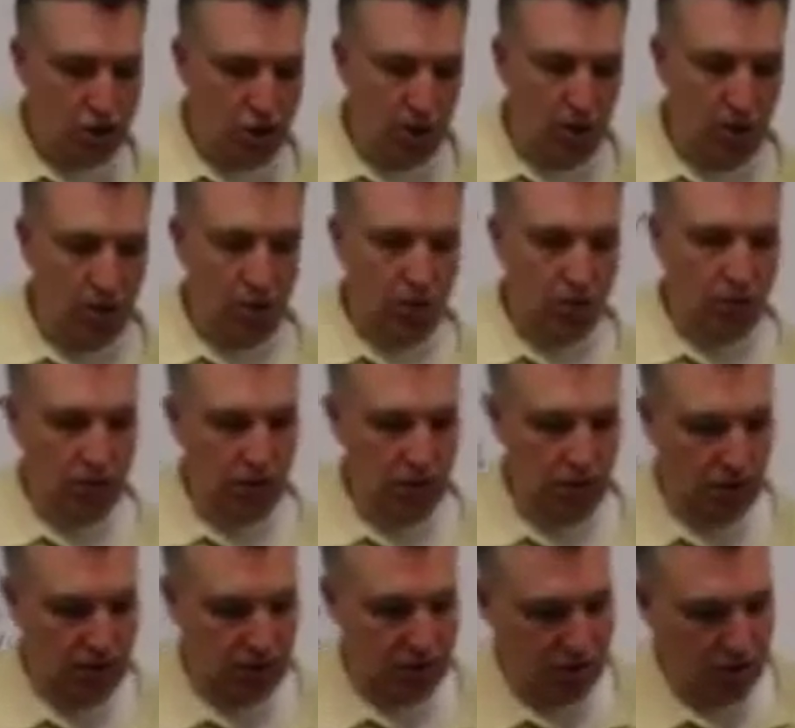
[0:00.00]
Don't
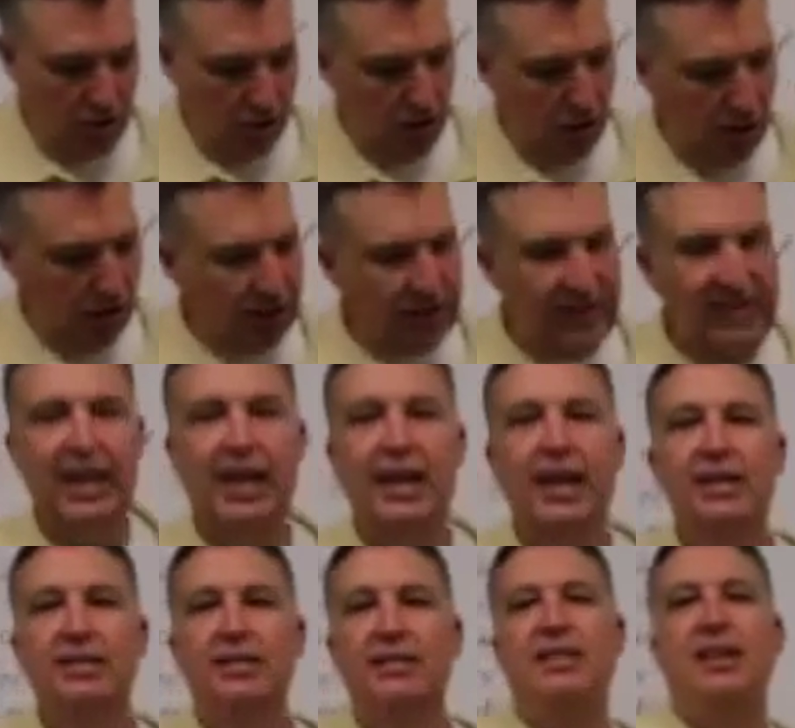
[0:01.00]
get
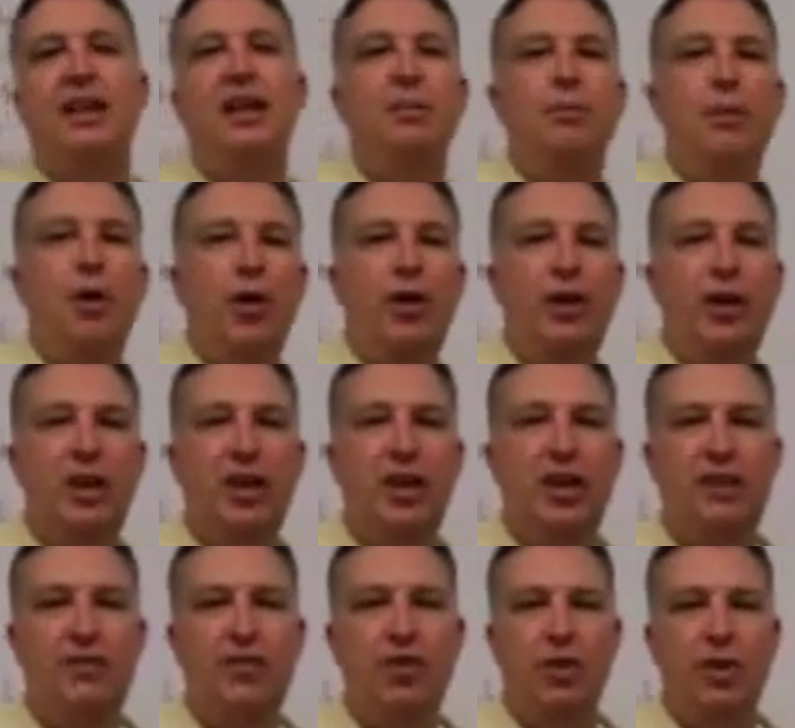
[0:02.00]
into telemarketing
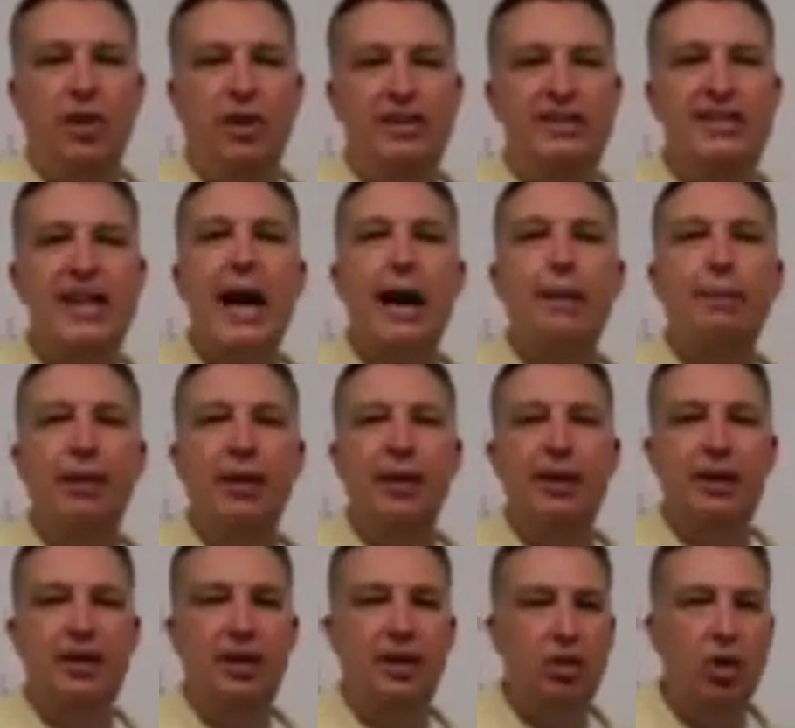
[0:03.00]
if you're going to dabble in it.
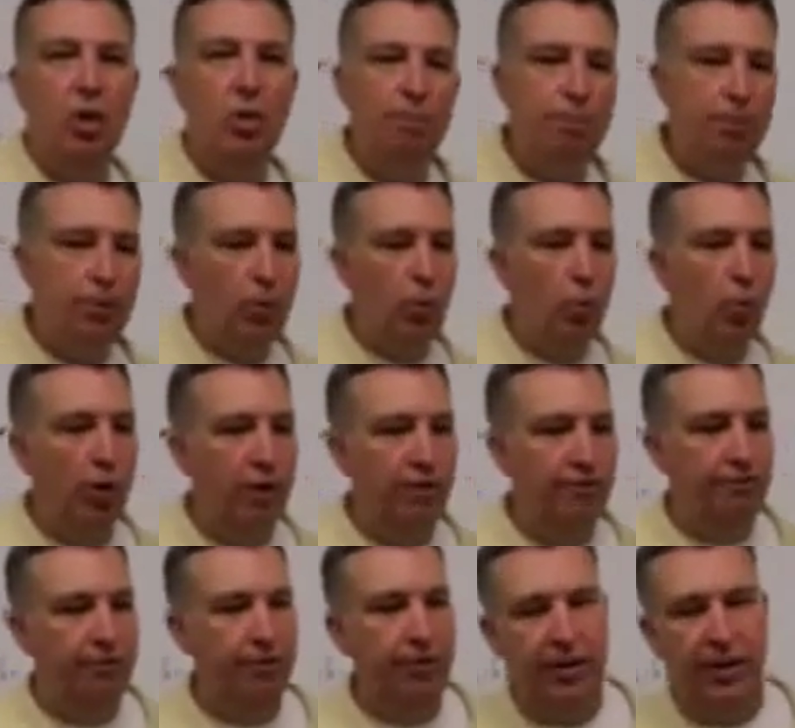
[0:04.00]
Don't put one
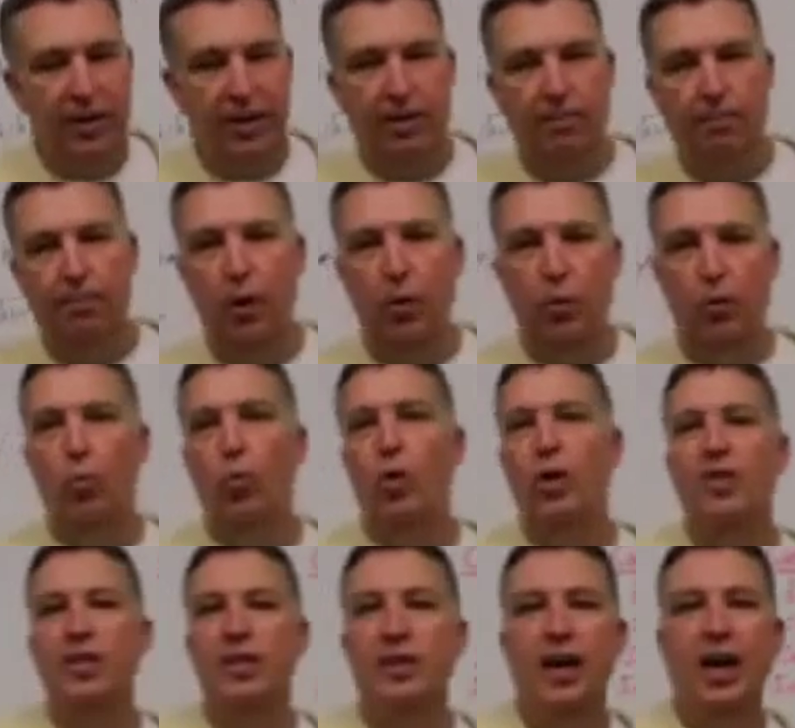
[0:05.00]
foot in the boat and one
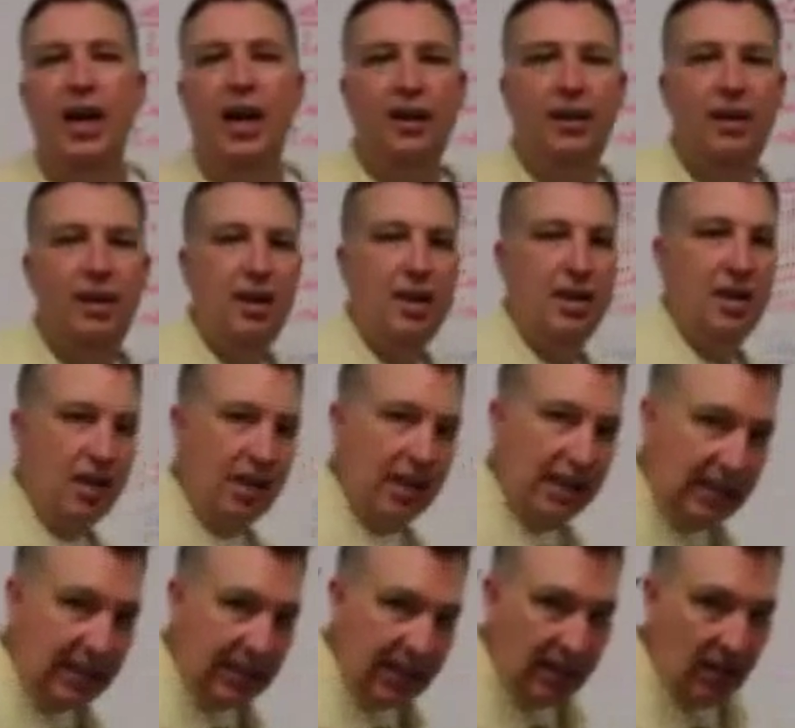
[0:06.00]
on the dock.
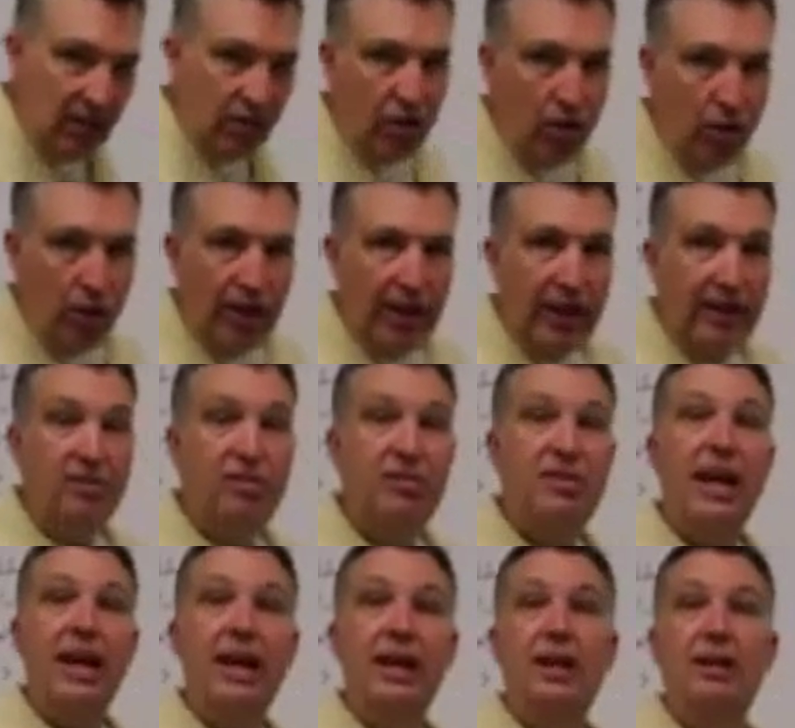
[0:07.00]
Get into it and
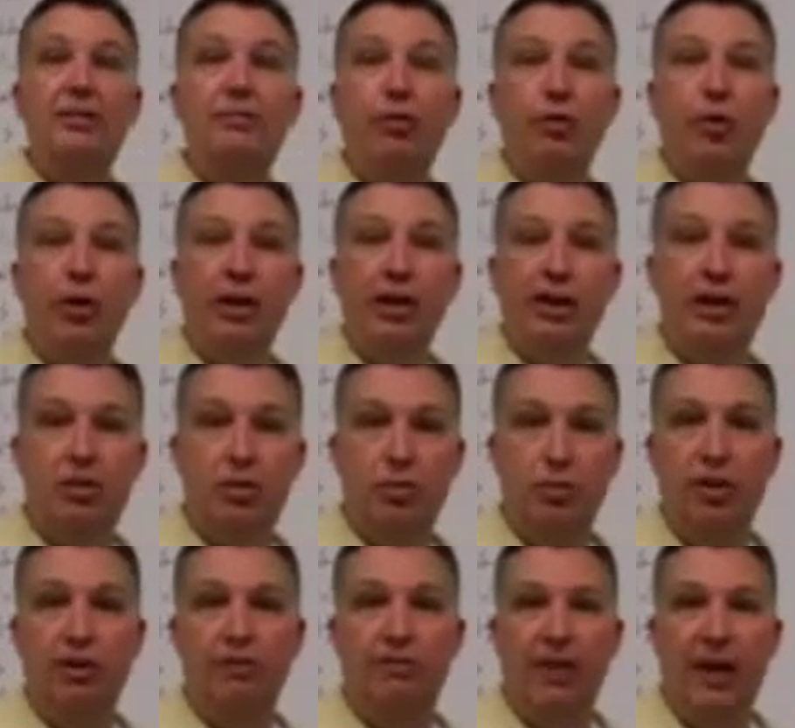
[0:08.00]
stay in it for at least
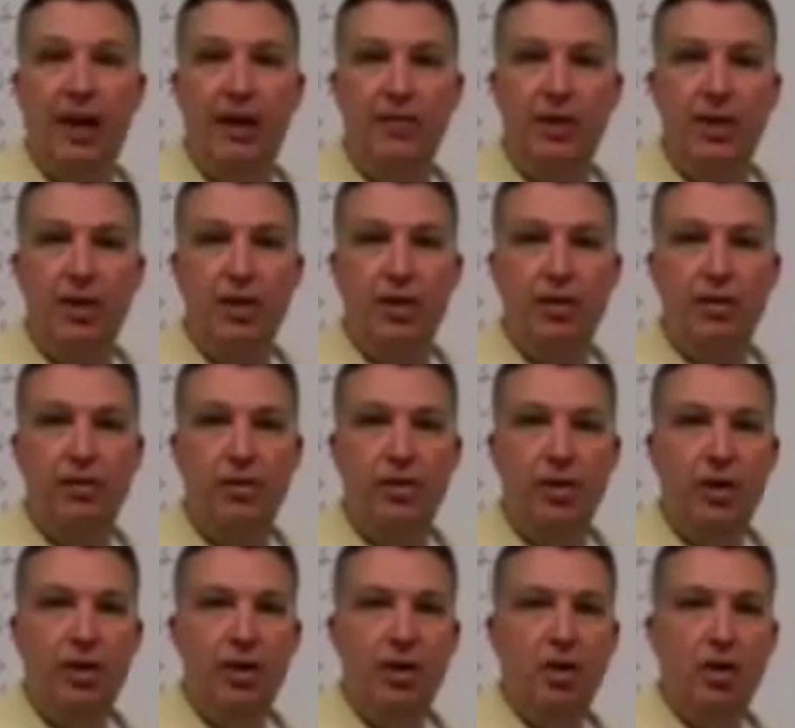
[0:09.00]
3 to 5 years.
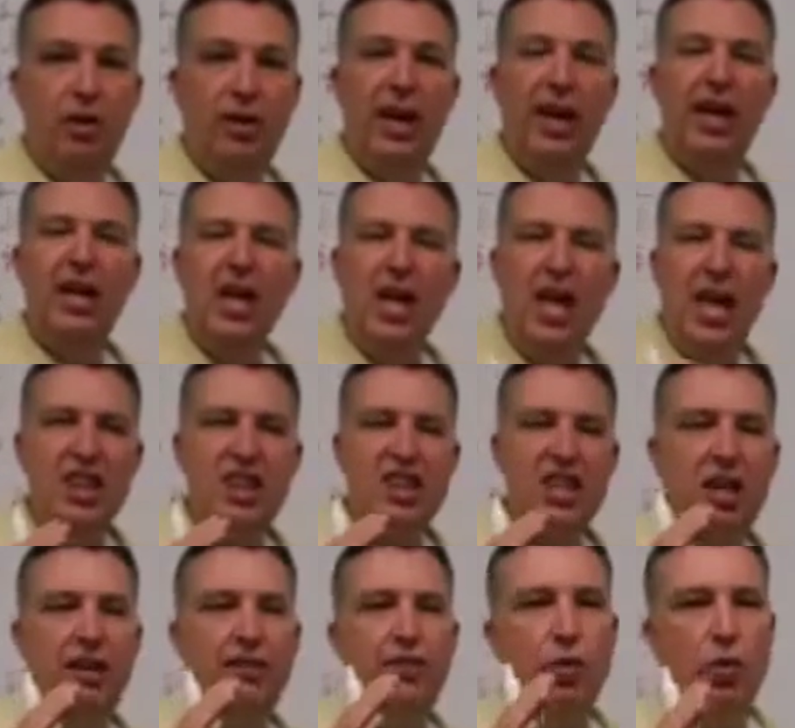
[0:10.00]
Okay? And
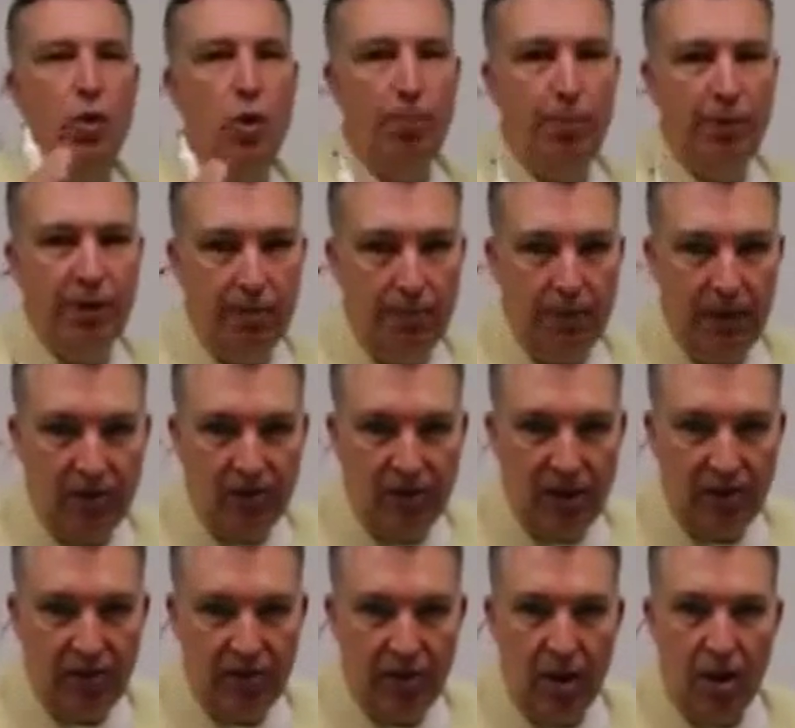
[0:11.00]
think of your own book of
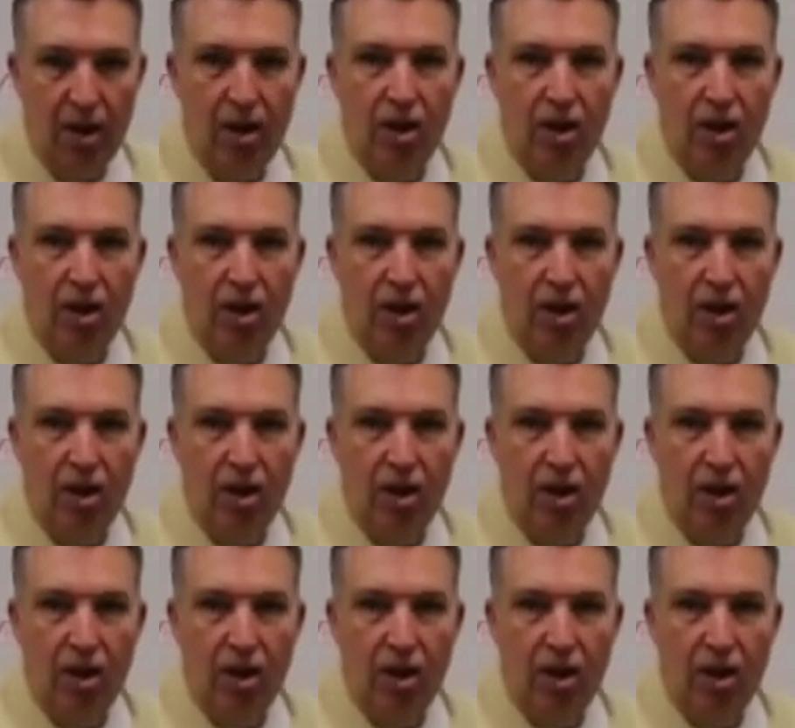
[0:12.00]
business.